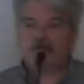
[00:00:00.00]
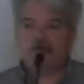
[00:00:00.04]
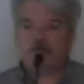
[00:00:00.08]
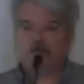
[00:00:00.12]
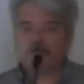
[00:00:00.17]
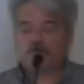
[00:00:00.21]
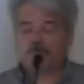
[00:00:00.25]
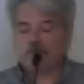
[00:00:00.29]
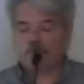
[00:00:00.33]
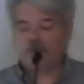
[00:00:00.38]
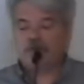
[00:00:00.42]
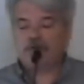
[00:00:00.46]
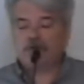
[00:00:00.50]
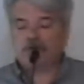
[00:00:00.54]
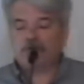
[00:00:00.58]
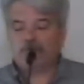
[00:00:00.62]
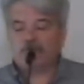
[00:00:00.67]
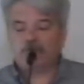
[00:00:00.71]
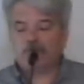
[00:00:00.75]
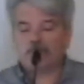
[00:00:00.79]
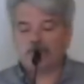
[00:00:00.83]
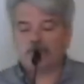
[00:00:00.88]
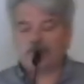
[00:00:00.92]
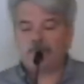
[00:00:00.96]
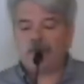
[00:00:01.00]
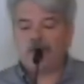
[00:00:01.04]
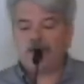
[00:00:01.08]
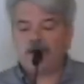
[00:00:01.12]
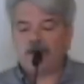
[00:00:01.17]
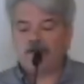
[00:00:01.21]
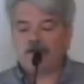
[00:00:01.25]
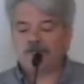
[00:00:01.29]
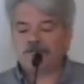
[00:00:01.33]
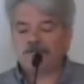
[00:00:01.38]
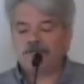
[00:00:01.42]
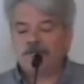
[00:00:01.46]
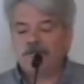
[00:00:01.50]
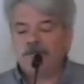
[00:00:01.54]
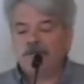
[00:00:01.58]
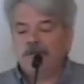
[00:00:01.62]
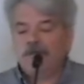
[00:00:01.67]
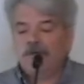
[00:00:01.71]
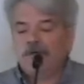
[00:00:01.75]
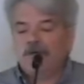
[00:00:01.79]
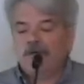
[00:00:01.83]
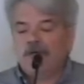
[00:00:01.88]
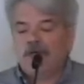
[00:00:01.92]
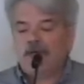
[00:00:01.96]
of those 330 miles.
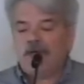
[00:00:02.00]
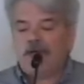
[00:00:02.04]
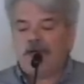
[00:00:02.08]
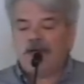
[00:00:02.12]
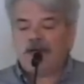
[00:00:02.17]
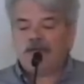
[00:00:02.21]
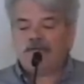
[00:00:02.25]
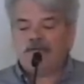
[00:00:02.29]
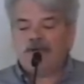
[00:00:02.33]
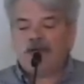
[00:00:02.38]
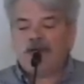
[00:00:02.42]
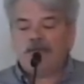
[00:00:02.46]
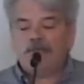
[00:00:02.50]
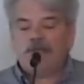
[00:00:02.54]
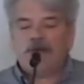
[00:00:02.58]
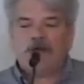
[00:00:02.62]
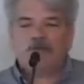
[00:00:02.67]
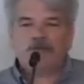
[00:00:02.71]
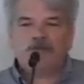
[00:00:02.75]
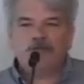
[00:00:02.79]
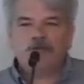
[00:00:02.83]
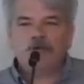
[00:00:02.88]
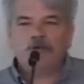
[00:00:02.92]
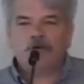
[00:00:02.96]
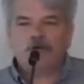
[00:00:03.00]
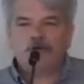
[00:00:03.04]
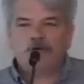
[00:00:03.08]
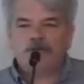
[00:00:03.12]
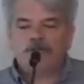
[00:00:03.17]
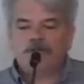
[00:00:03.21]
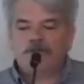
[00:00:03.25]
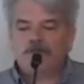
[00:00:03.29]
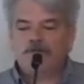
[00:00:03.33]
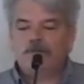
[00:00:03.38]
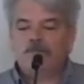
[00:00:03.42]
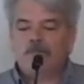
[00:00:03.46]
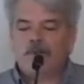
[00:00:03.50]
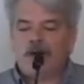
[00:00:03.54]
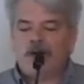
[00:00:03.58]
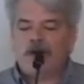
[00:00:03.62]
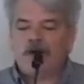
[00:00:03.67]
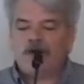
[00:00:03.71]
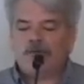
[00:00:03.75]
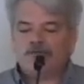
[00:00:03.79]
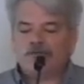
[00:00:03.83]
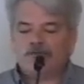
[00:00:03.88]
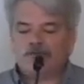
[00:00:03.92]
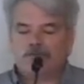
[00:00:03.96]
And out of that, about 202
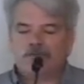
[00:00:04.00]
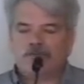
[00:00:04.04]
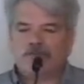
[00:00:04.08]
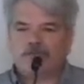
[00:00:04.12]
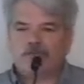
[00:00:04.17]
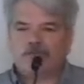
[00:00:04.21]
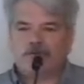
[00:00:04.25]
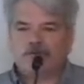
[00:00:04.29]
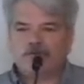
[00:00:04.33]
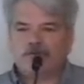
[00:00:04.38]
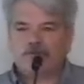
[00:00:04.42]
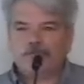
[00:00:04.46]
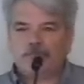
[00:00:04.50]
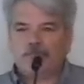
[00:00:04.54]
miles are considered as